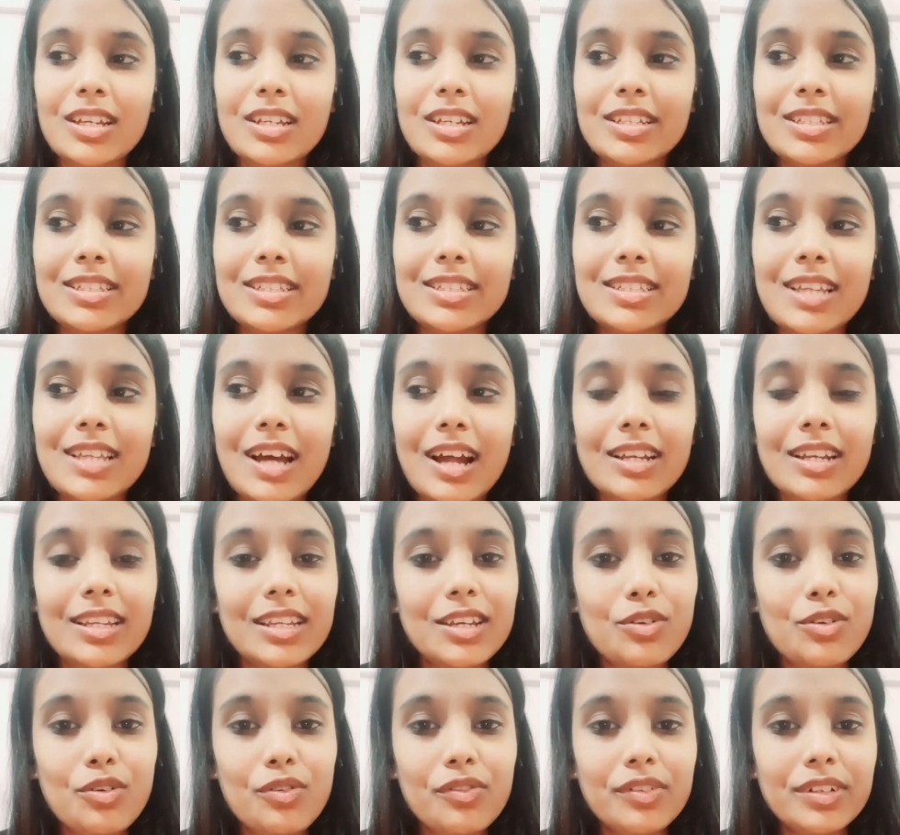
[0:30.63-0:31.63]

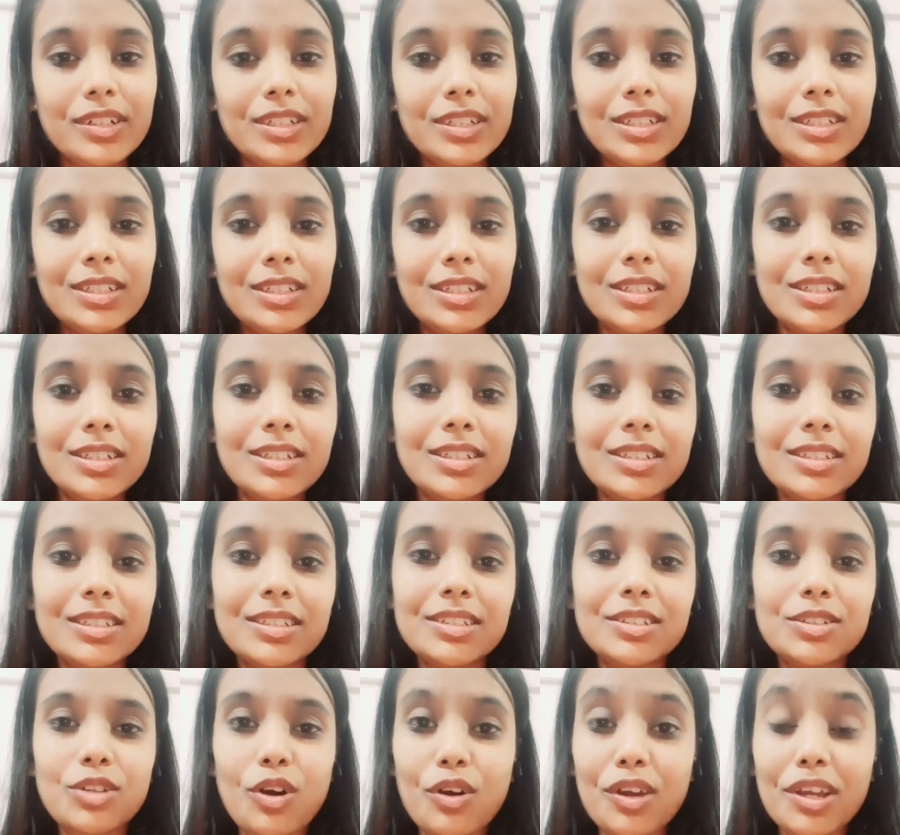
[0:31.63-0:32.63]
Starting over,
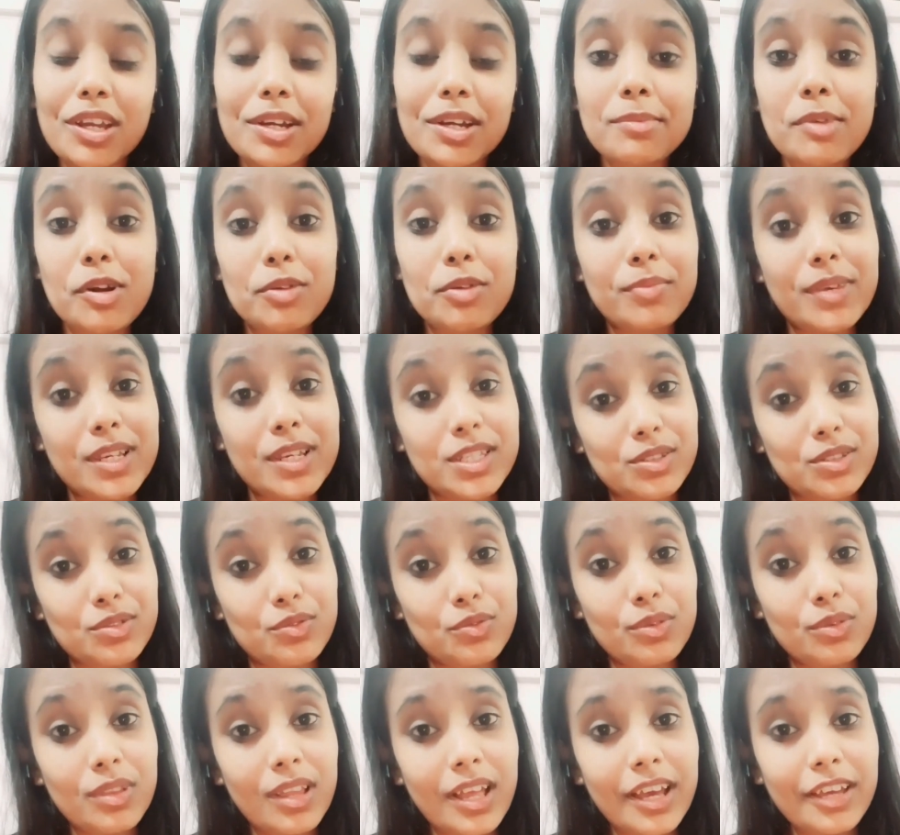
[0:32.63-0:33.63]
talking about my
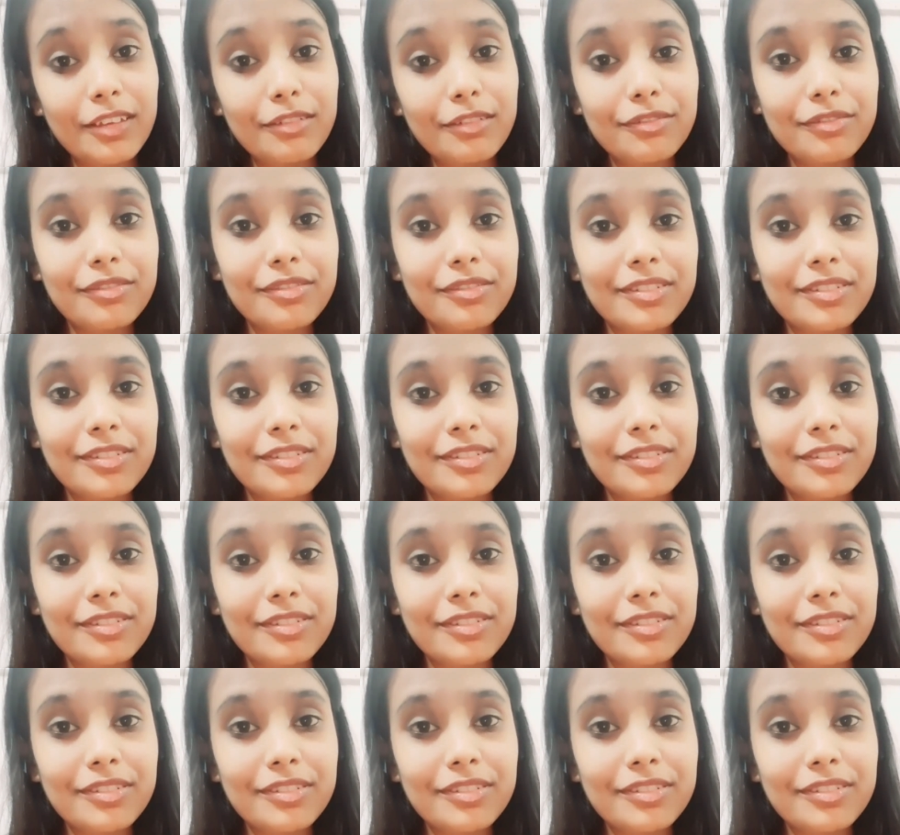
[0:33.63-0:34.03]
school life.